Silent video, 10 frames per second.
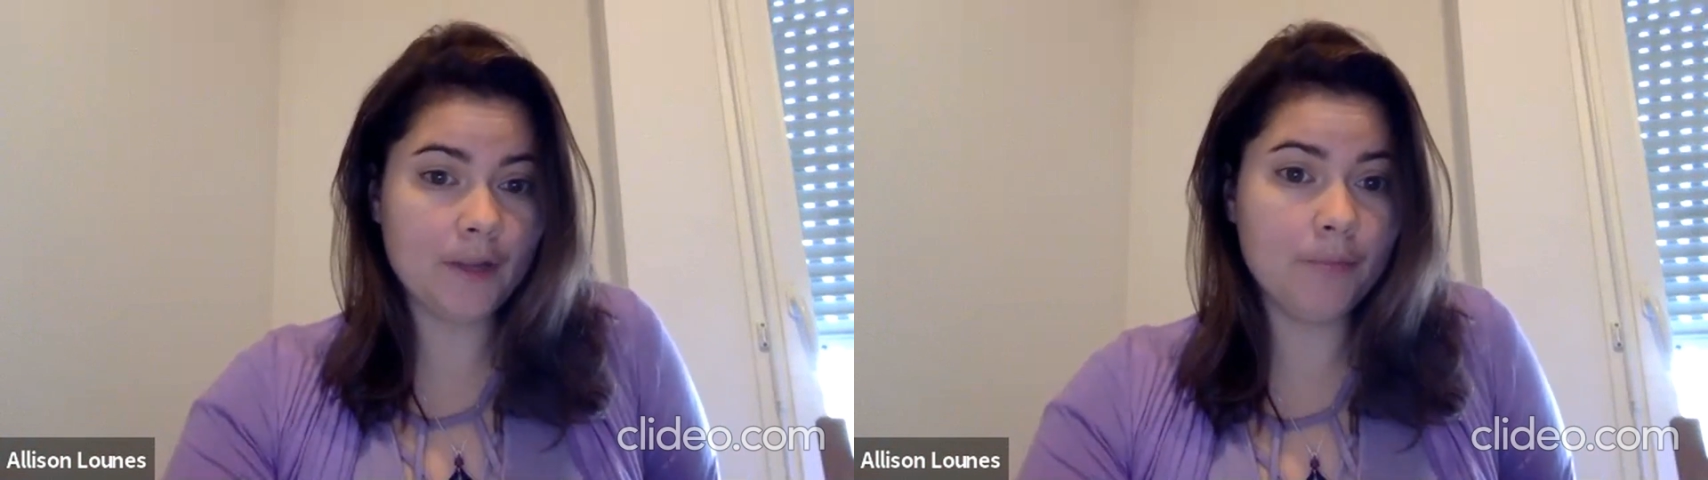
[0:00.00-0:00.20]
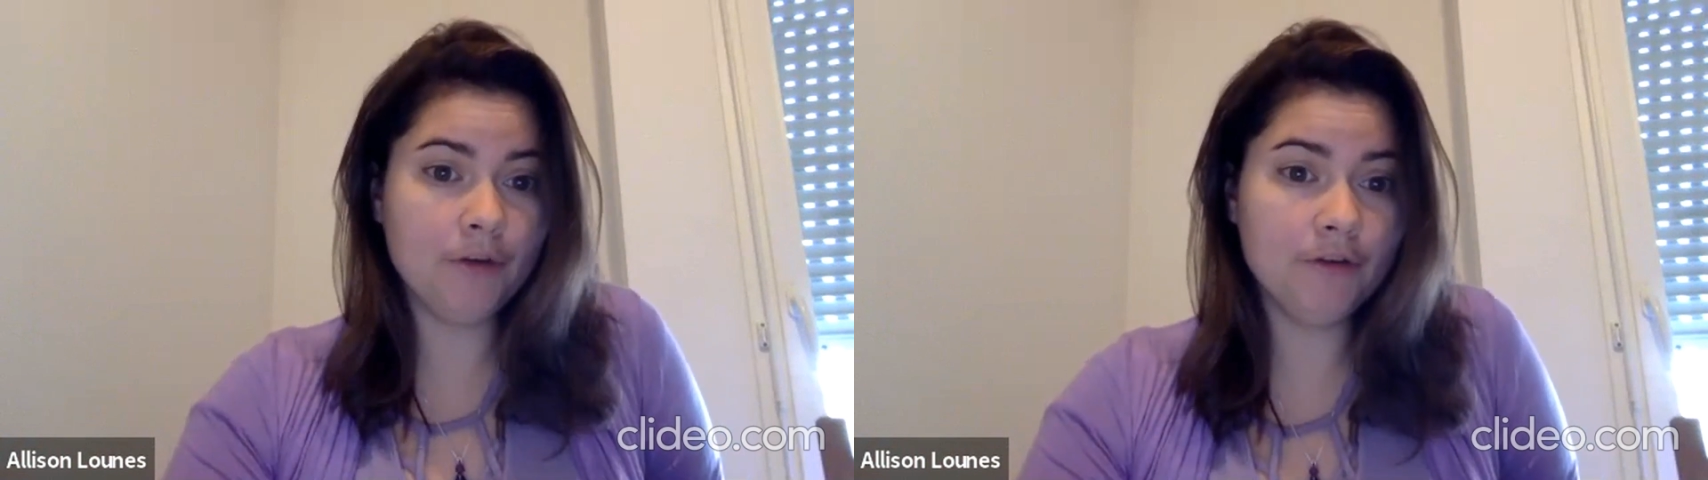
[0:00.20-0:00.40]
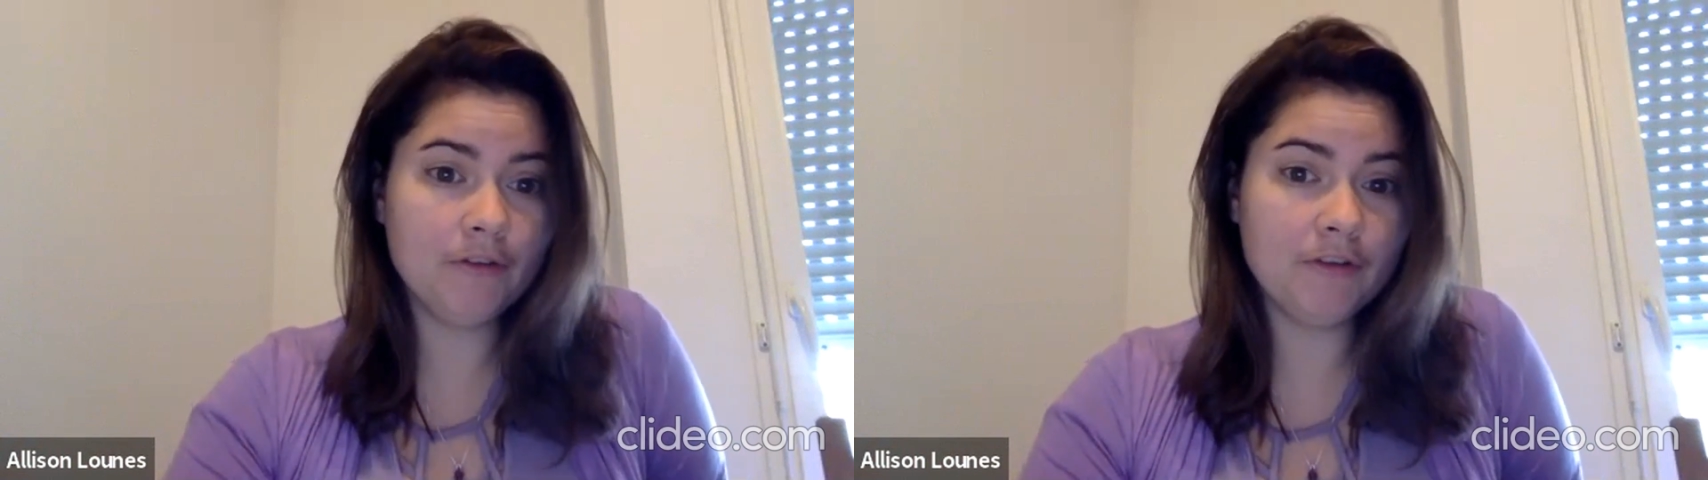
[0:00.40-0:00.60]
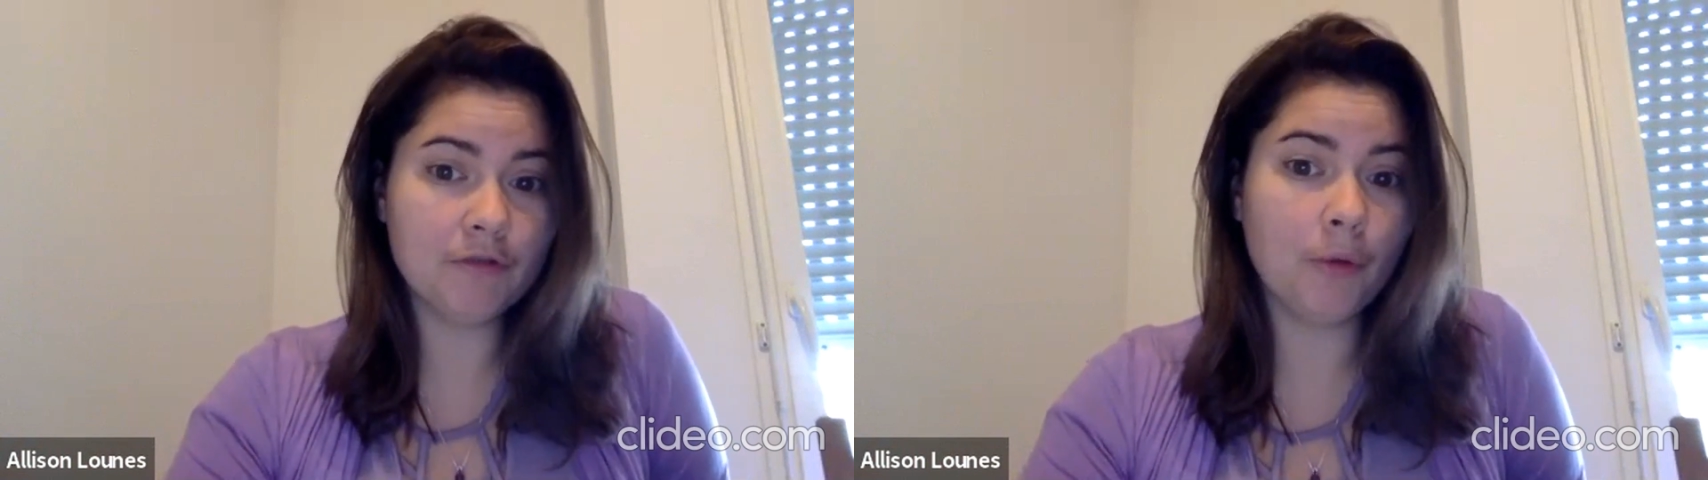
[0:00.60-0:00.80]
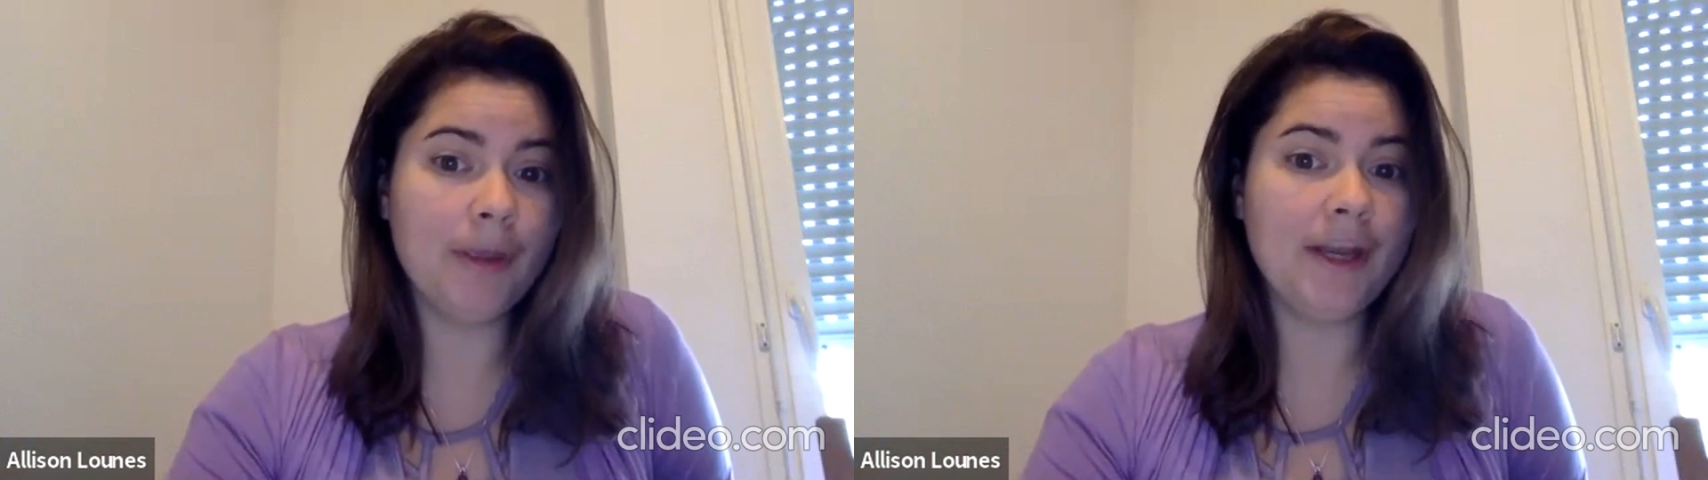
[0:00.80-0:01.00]
proof of
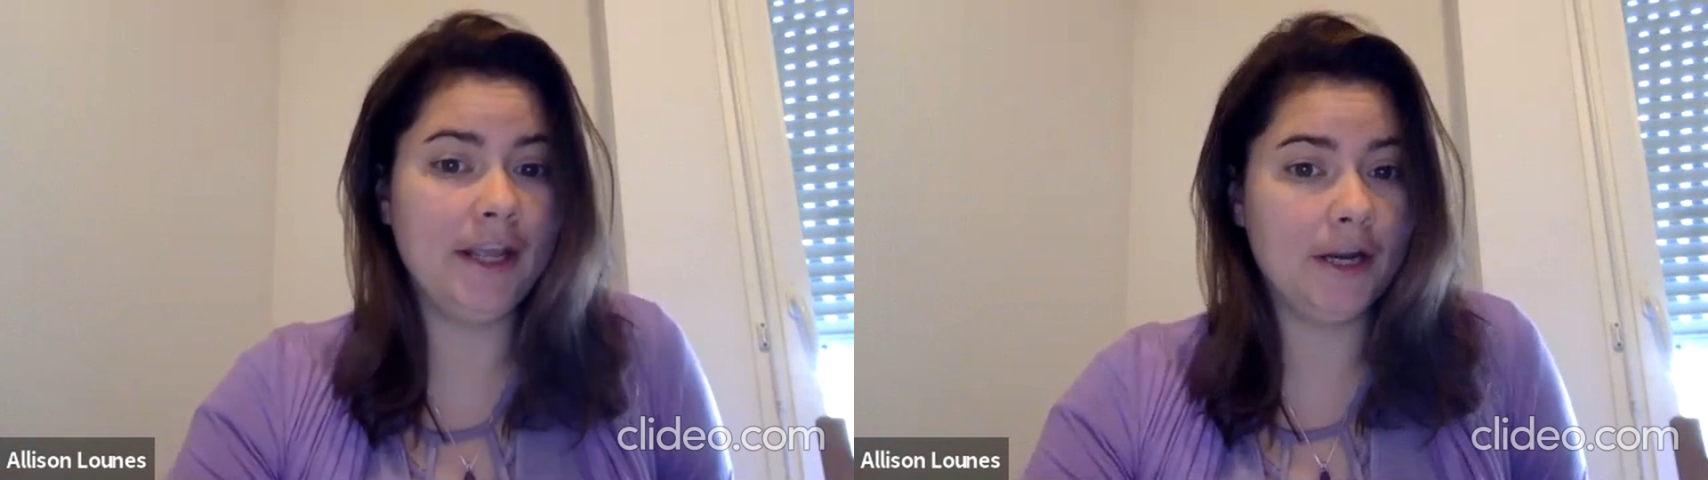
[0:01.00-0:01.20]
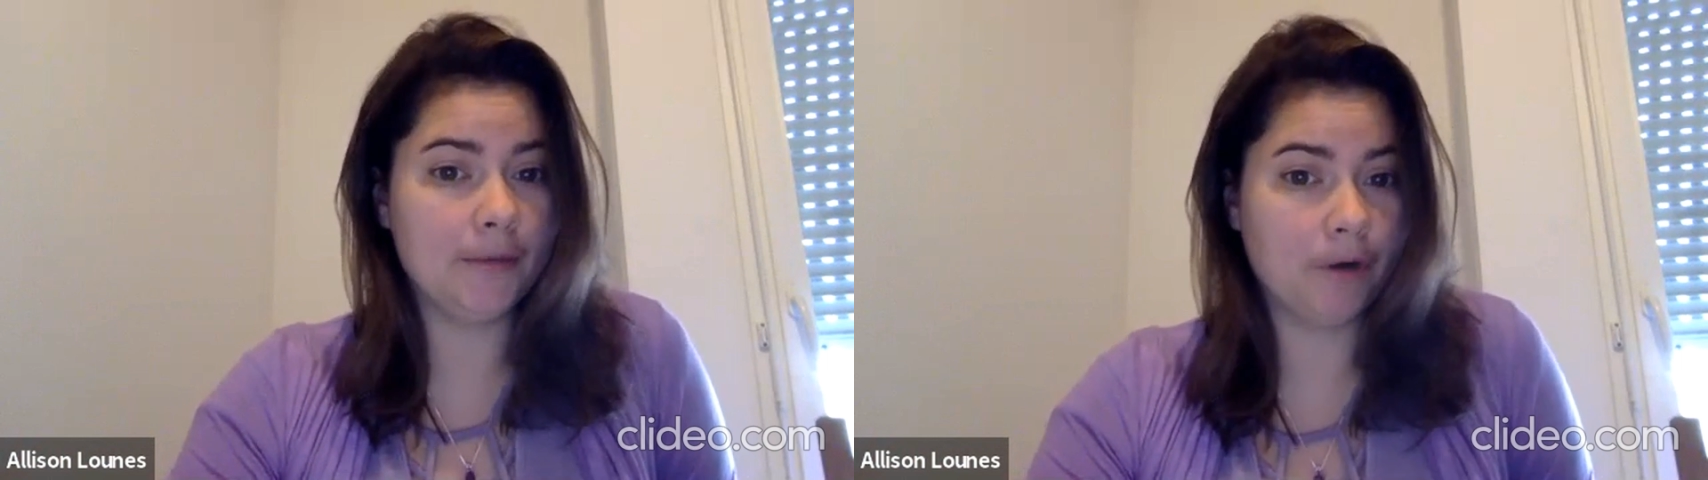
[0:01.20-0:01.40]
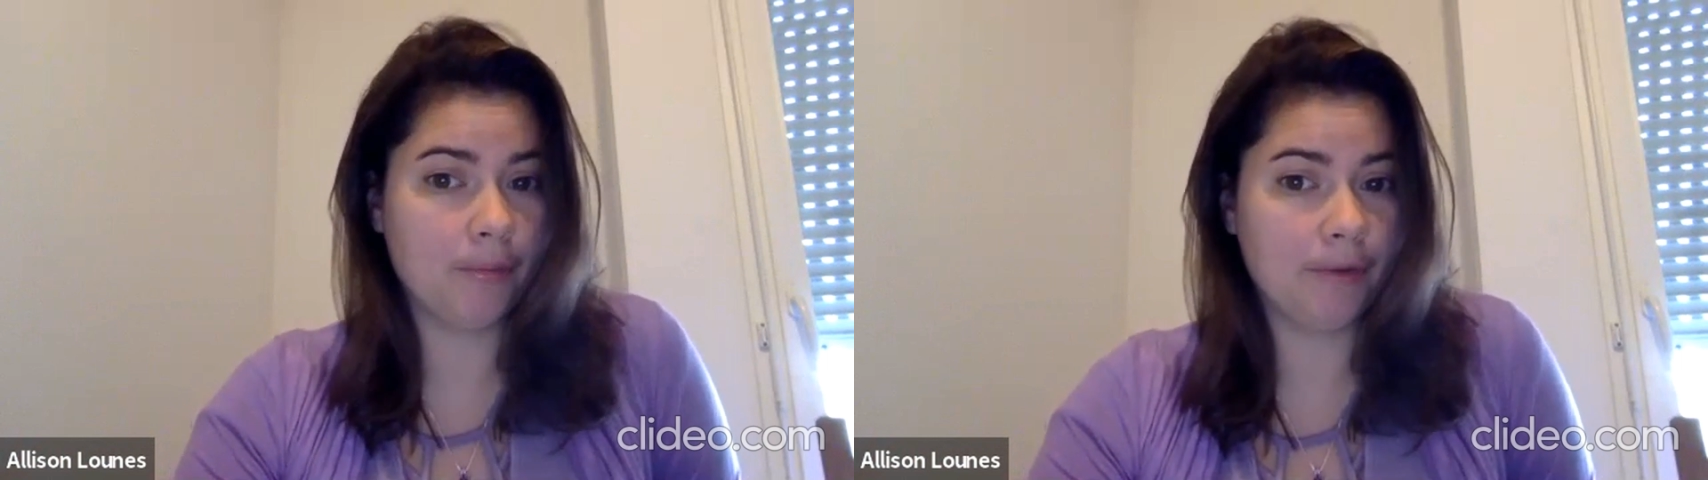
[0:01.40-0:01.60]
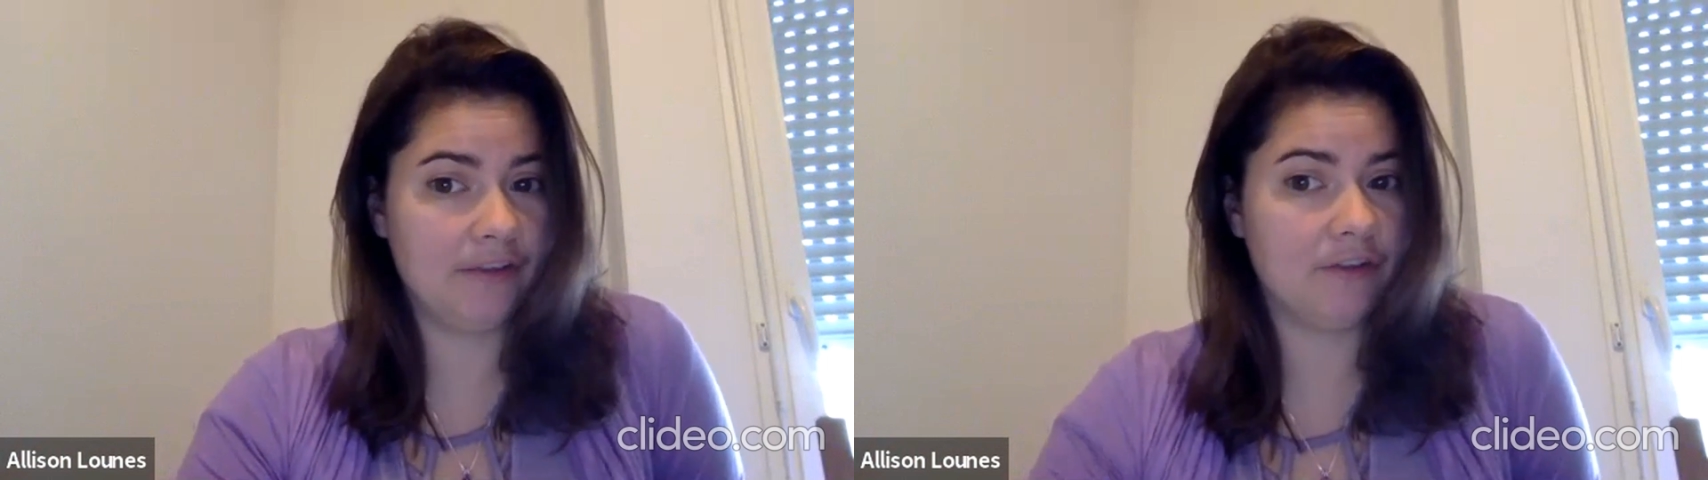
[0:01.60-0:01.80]
enrollment in appropriate